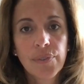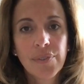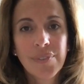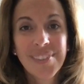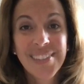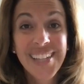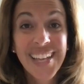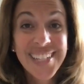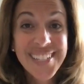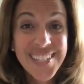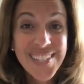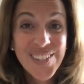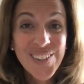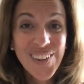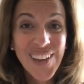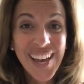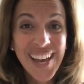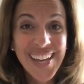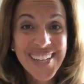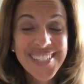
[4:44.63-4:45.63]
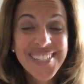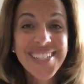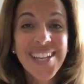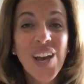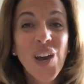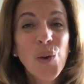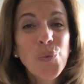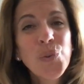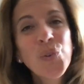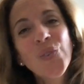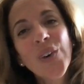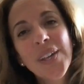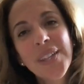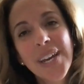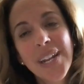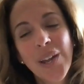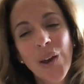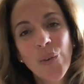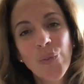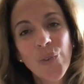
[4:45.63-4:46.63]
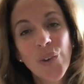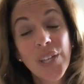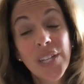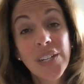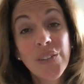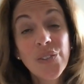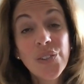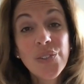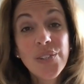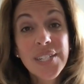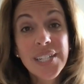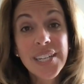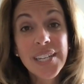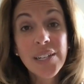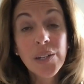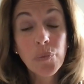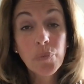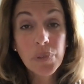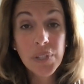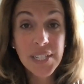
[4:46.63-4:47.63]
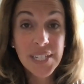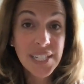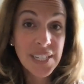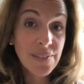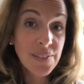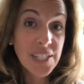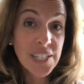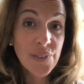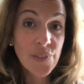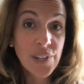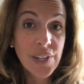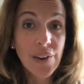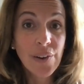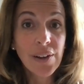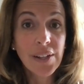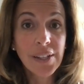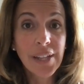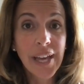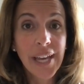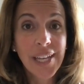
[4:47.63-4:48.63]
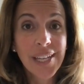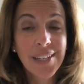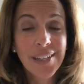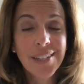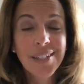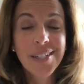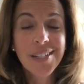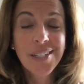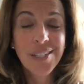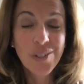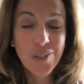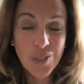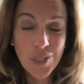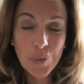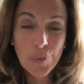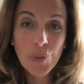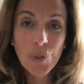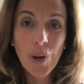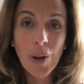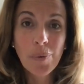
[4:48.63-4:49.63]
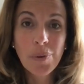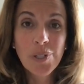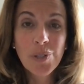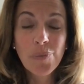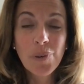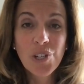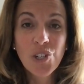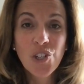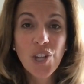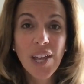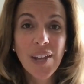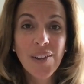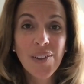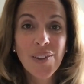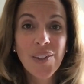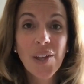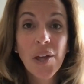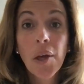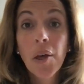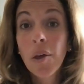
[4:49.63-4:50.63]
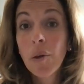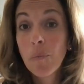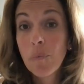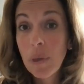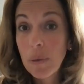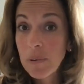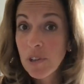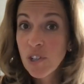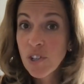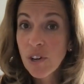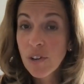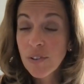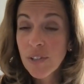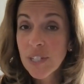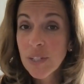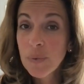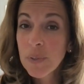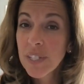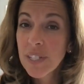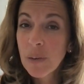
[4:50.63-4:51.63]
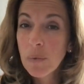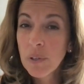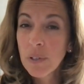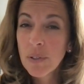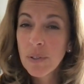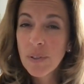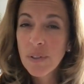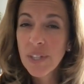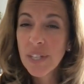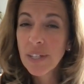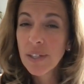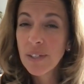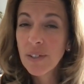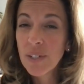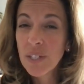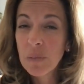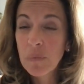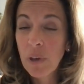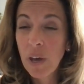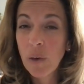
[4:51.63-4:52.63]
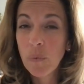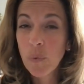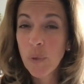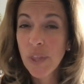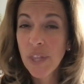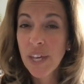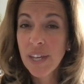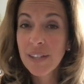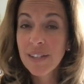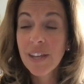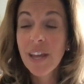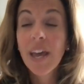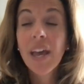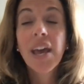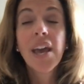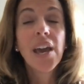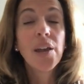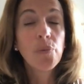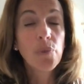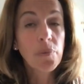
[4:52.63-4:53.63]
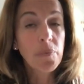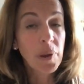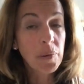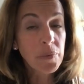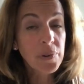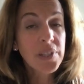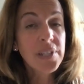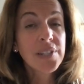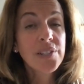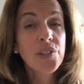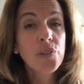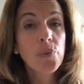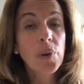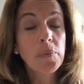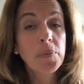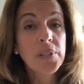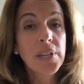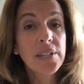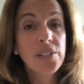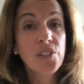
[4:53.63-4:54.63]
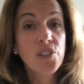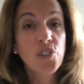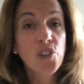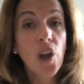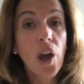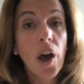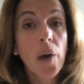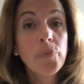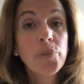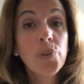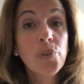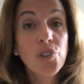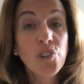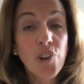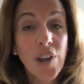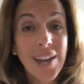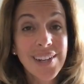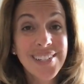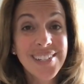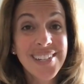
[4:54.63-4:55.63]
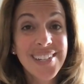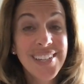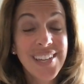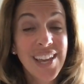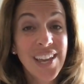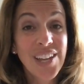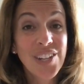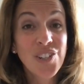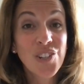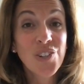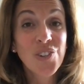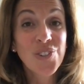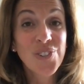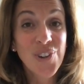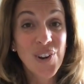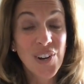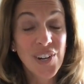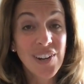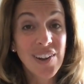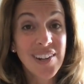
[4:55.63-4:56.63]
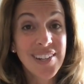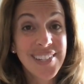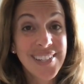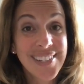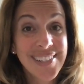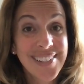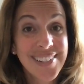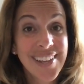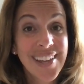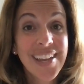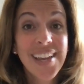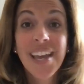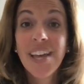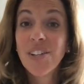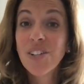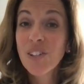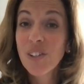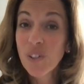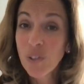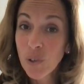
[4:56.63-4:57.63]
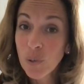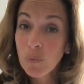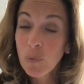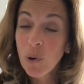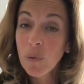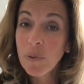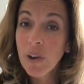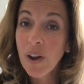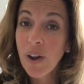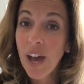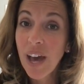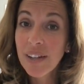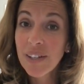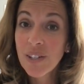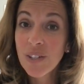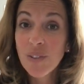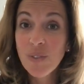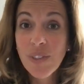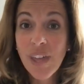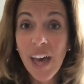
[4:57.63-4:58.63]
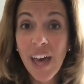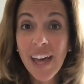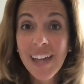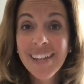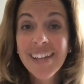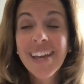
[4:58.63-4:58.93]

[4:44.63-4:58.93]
That's it, you guys. I hope you found that helpful. And if you did, please give this video a like, consider subscribing to my channel, maybe share this with someone who you think could use some help with this. And remember that it's your website's job to attract and engage your target audience. And to learn more about how to do that,